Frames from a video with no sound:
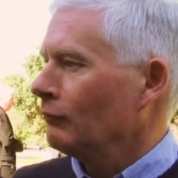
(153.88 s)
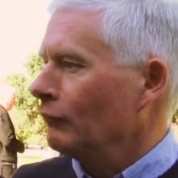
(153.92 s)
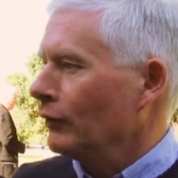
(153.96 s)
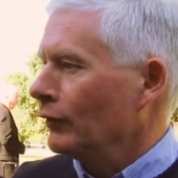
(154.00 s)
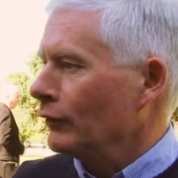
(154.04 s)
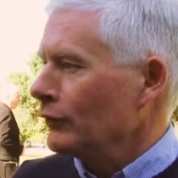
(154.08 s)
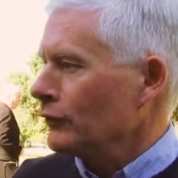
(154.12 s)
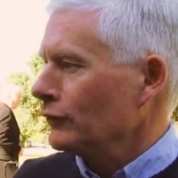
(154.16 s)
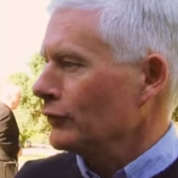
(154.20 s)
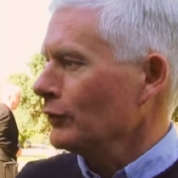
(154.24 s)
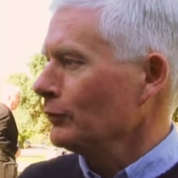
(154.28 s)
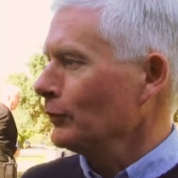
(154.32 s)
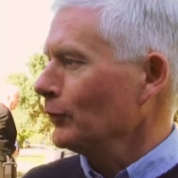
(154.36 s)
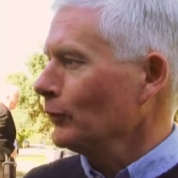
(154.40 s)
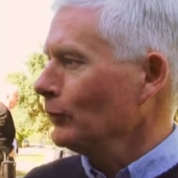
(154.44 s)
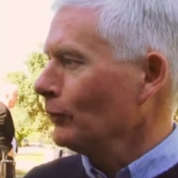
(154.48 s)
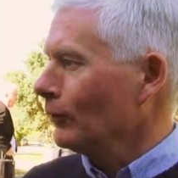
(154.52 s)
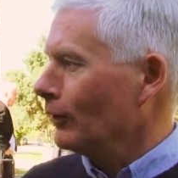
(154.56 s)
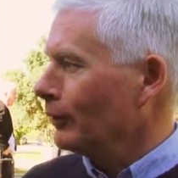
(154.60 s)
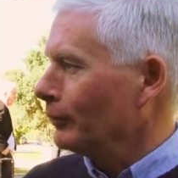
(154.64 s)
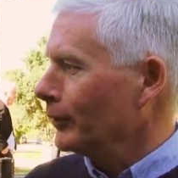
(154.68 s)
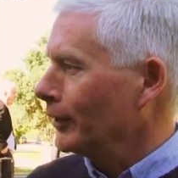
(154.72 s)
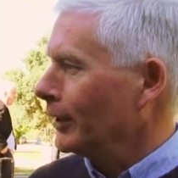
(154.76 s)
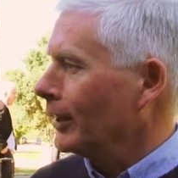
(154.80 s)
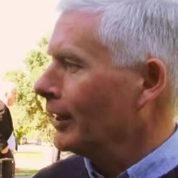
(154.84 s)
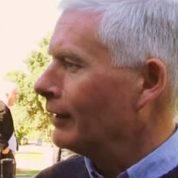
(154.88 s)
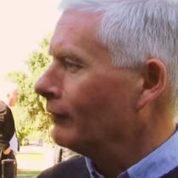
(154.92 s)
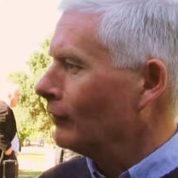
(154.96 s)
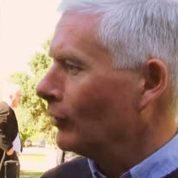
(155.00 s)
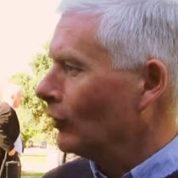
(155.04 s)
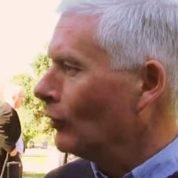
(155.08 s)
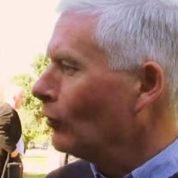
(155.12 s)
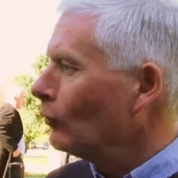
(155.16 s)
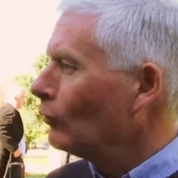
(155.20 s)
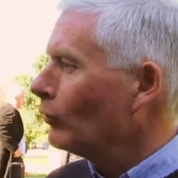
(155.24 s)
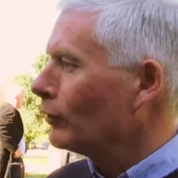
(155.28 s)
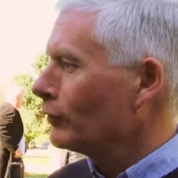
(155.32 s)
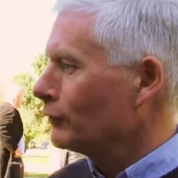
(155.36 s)
Very simple. I'm going to have a
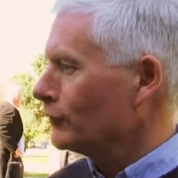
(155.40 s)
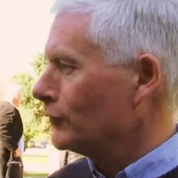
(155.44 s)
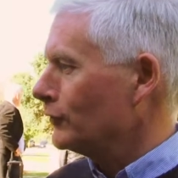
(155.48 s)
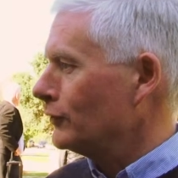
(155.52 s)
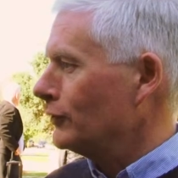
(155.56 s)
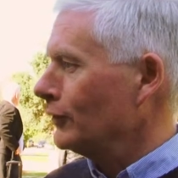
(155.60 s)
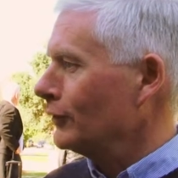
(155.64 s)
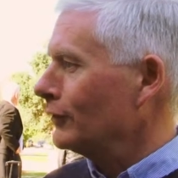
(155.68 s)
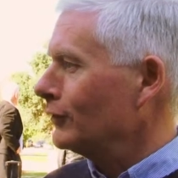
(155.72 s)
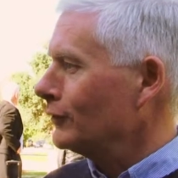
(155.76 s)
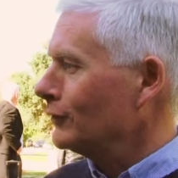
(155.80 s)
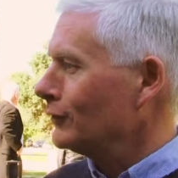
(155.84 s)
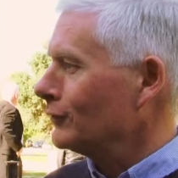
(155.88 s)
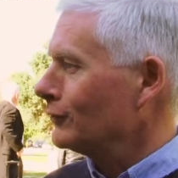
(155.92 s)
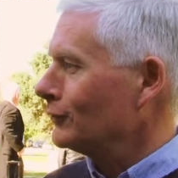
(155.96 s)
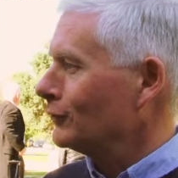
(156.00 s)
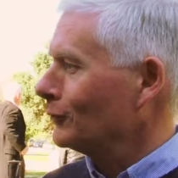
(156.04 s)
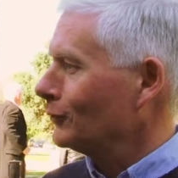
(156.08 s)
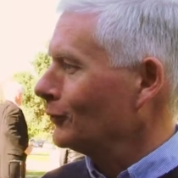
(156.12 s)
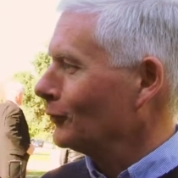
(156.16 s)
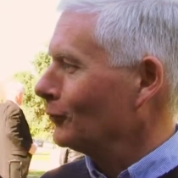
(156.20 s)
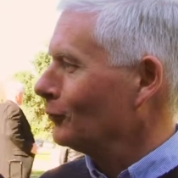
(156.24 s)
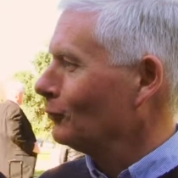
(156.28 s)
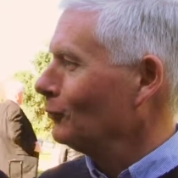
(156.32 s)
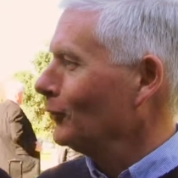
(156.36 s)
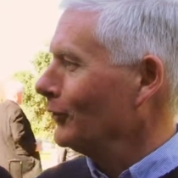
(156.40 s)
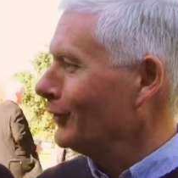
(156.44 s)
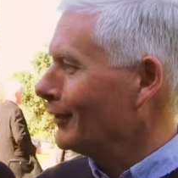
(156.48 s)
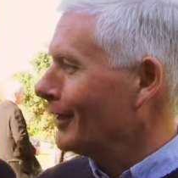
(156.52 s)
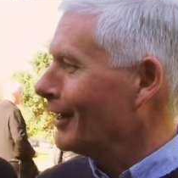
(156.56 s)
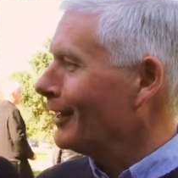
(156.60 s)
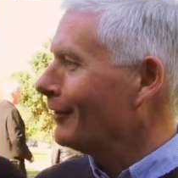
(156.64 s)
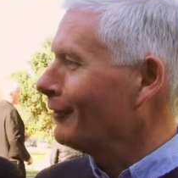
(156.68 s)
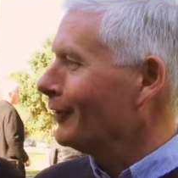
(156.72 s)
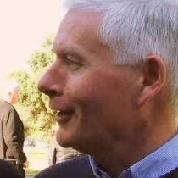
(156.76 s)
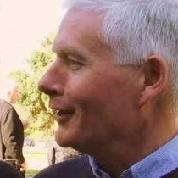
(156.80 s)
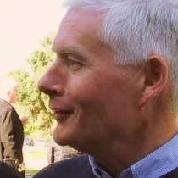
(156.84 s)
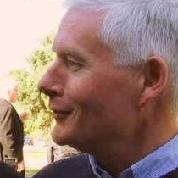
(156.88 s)
whole lot of stickers with
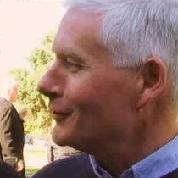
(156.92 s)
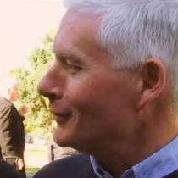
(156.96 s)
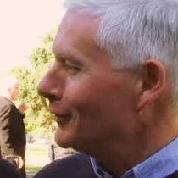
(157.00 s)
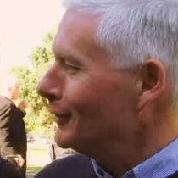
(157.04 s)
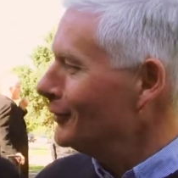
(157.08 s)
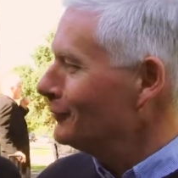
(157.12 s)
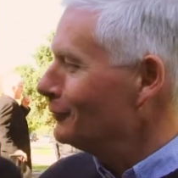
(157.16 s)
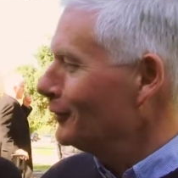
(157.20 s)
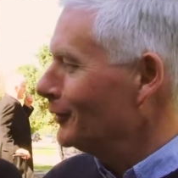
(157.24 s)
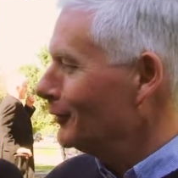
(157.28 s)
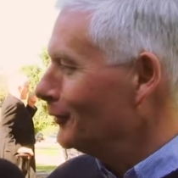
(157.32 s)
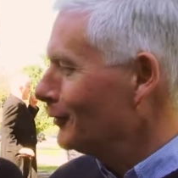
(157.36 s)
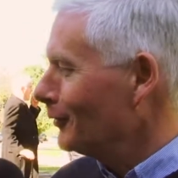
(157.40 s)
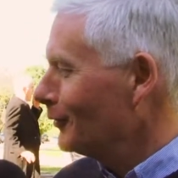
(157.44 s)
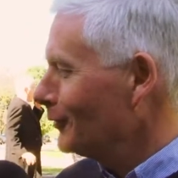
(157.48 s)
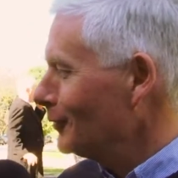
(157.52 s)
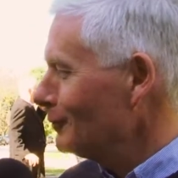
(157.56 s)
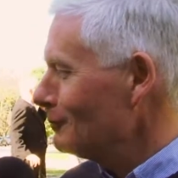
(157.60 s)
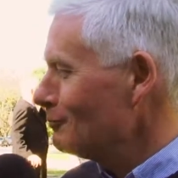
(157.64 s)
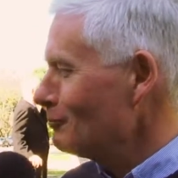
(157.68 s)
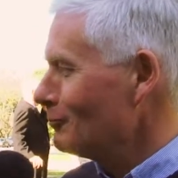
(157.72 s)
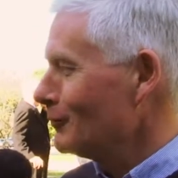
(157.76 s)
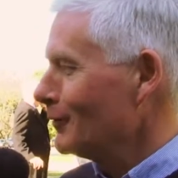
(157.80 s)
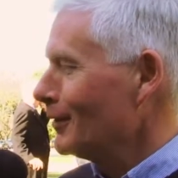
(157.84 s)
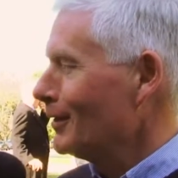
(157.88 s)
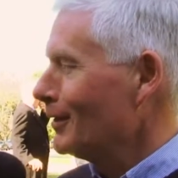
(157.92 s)
R18 written on them.